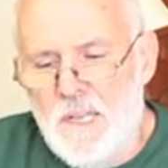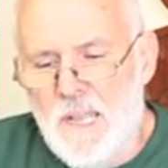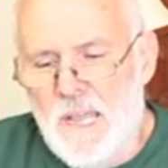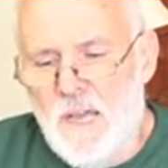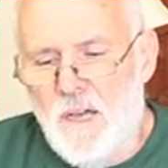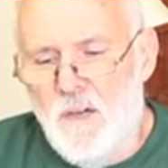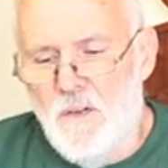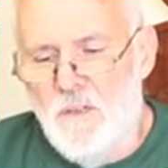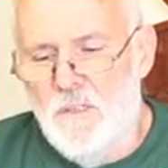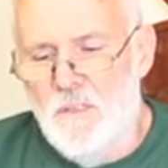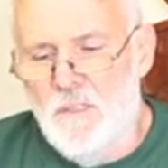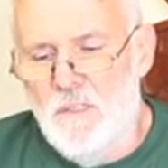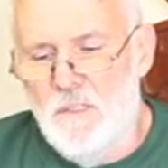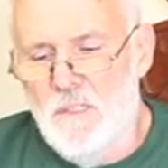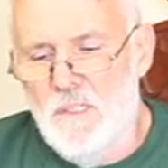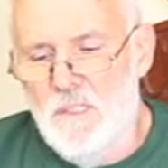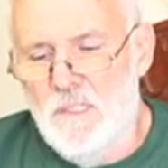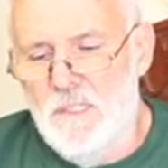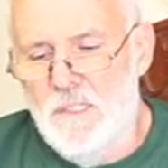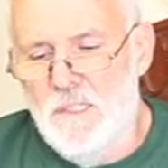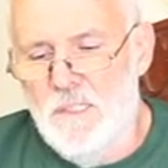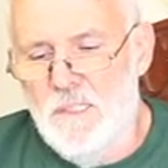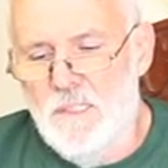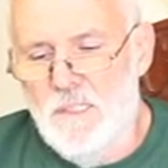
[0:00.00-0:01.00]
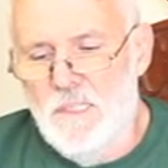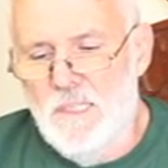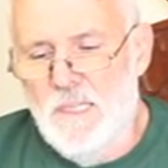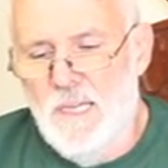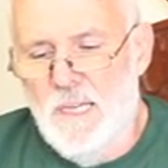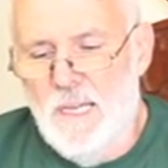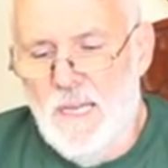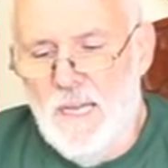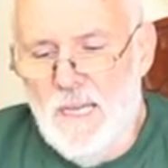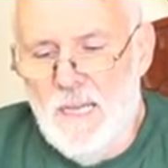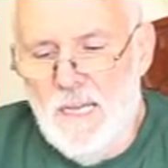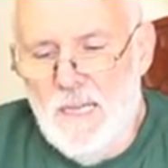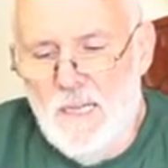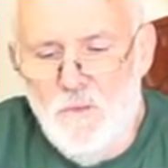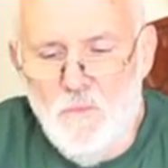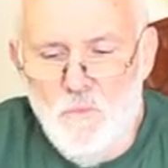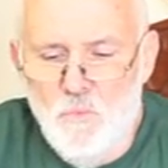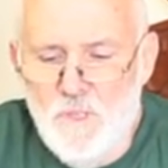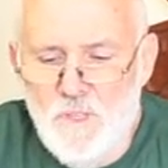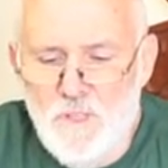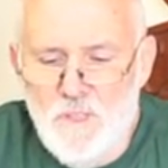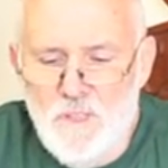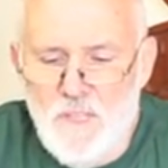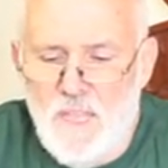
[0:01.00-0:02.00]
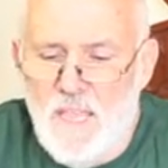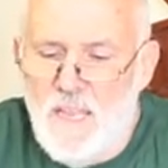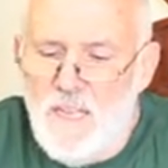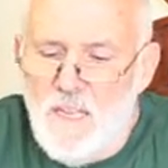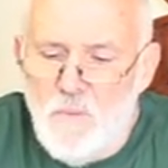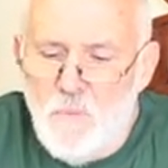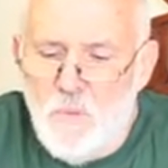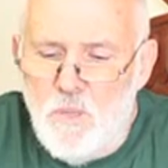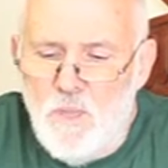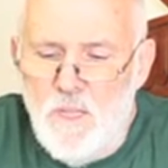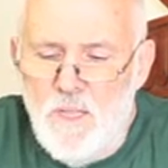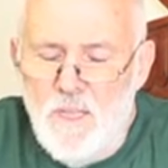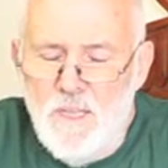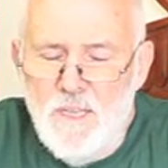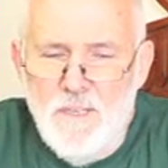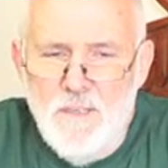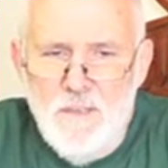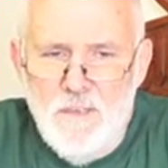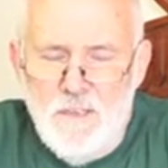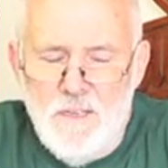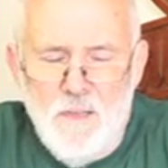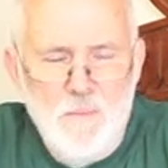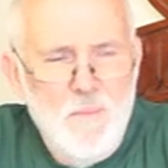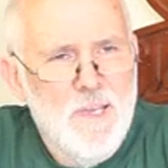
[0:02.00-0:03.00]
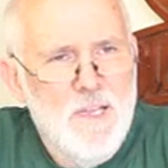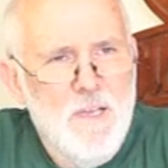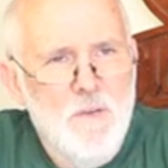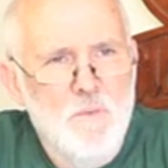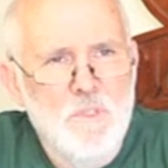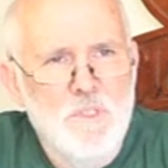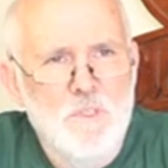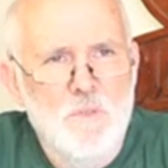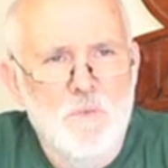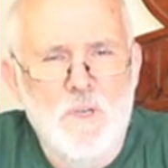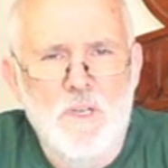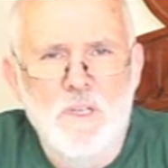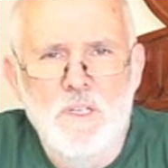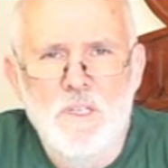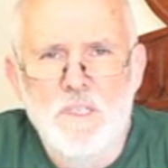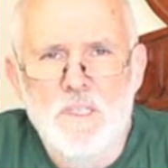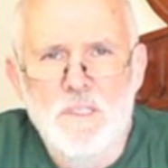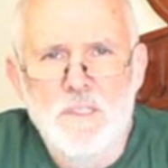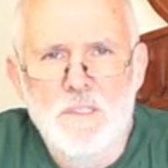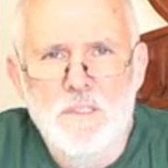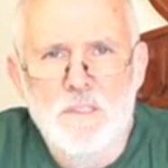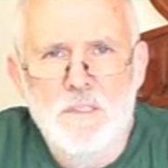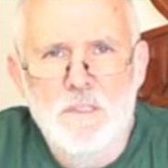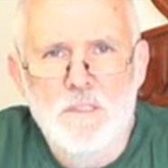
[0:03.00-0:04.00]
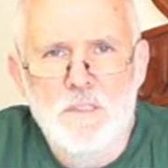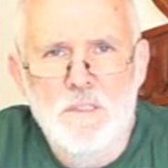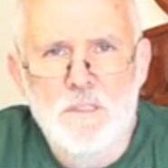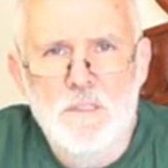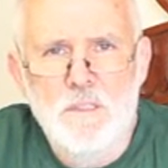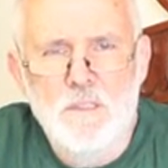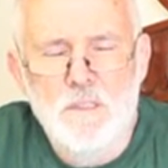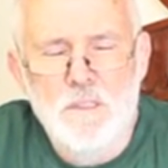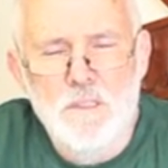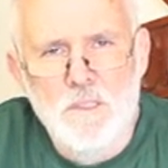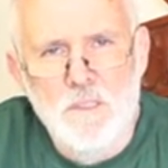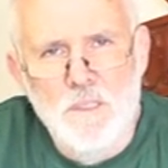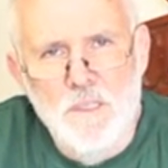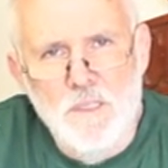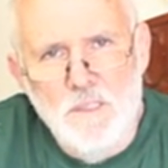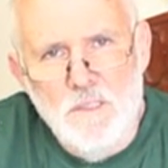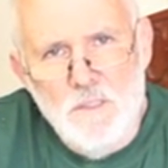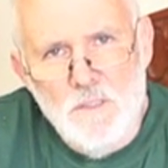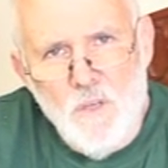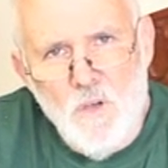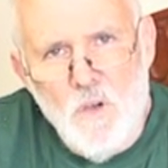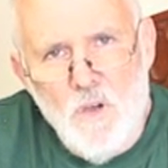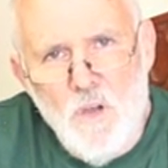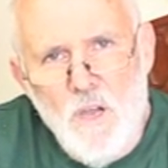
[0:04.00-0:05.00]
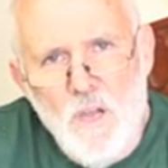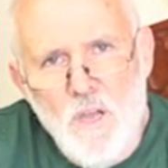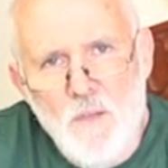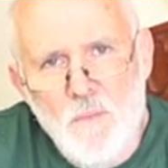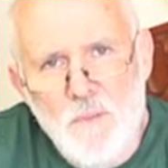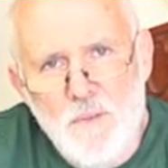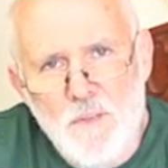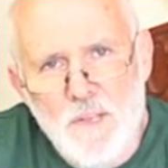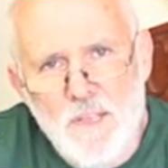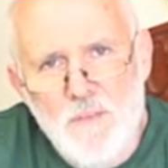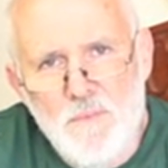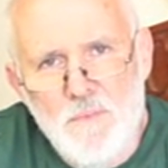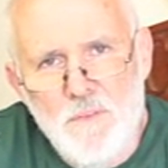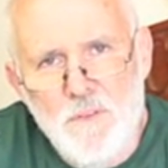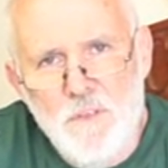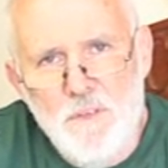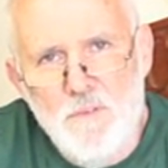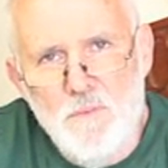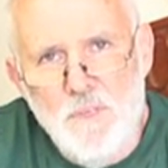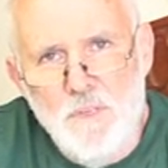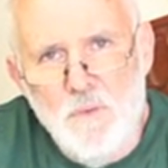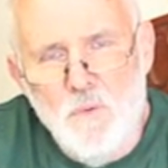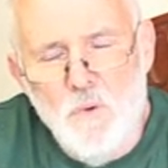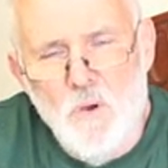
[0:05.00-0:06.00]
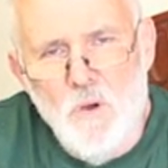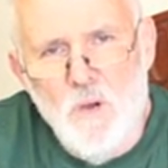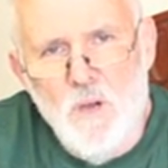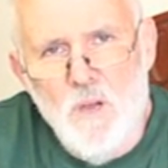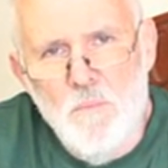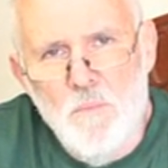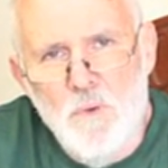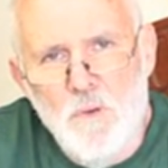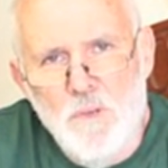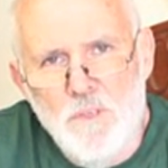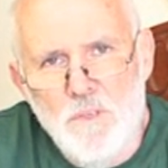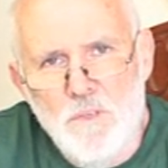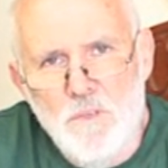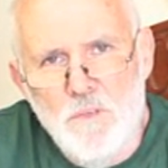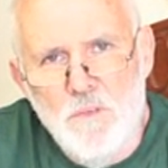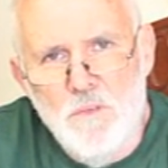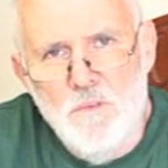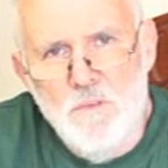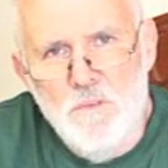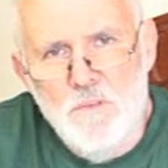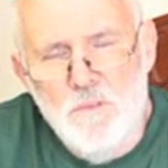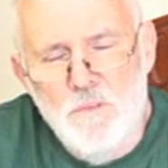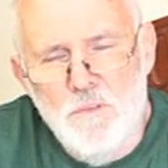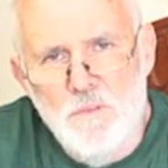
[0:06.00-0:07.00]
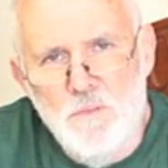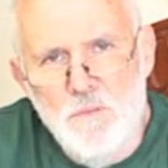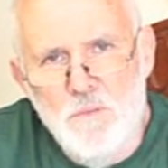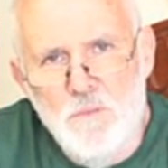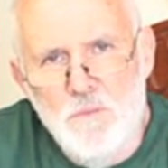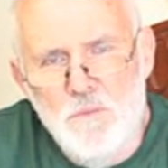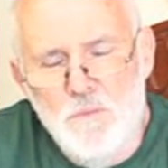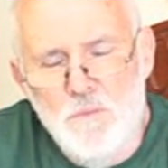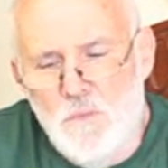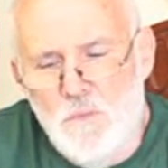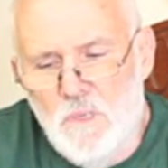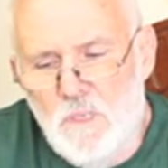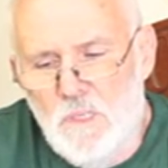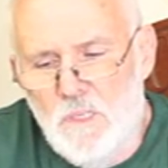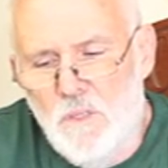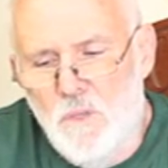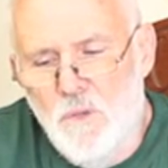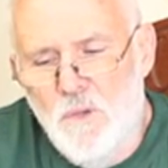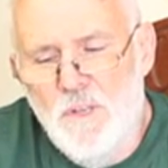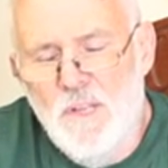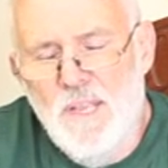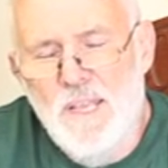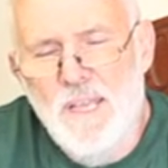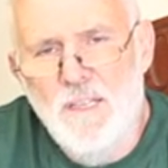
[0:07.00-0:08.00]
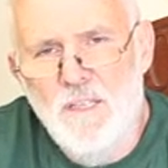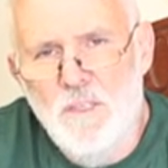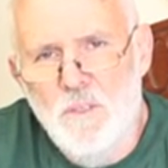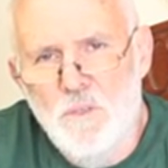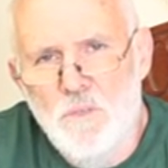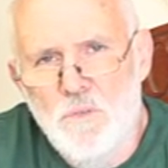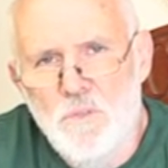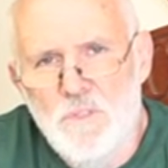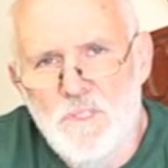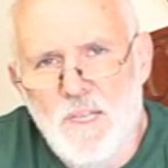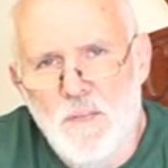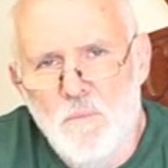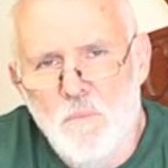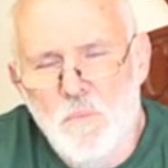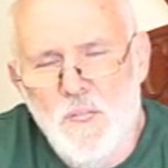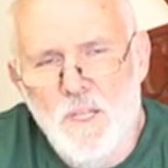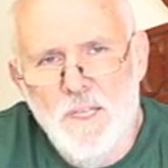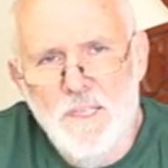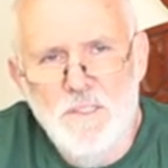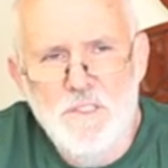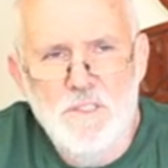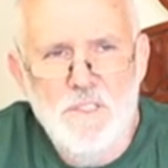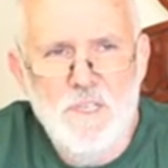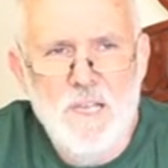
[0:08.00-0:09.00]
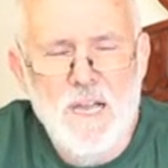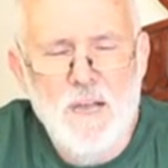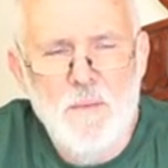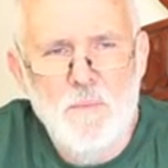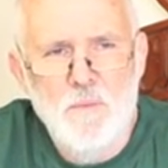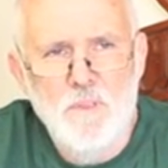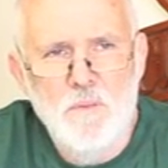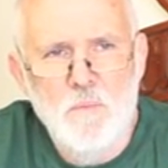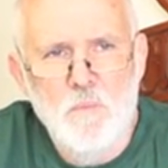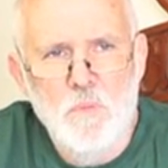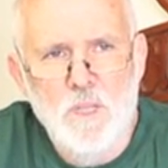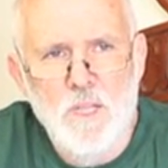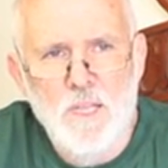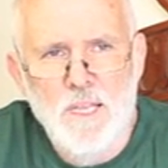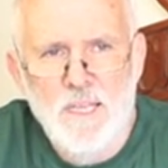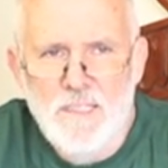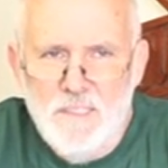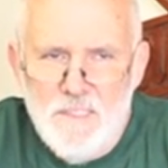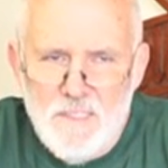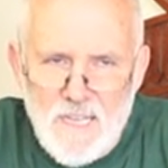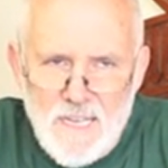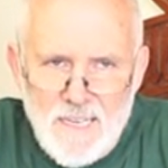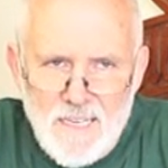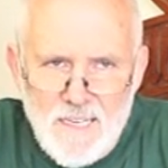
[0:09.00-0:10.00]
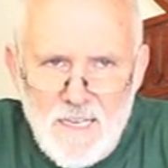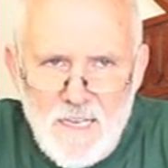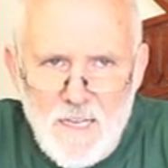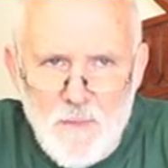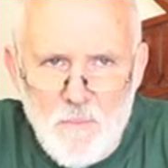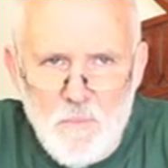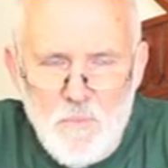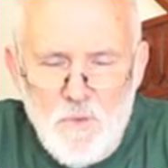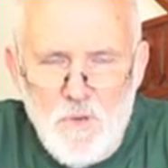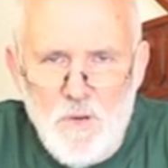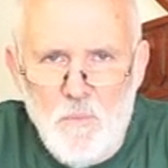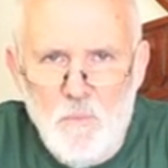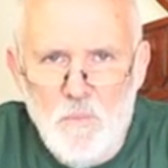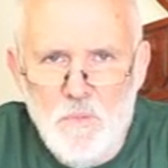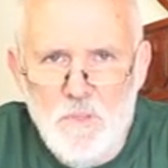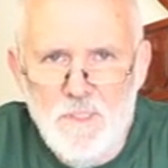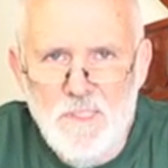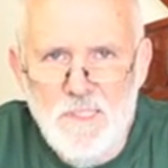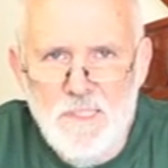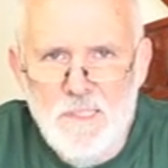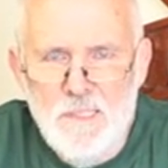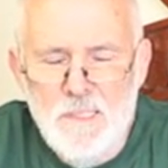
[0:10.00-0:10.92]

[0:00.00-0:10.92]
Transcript: Now, with any plane, no matter which one it is, there's time and effort required by you to learn how to use that plane, sharpen the blade, set it up properly.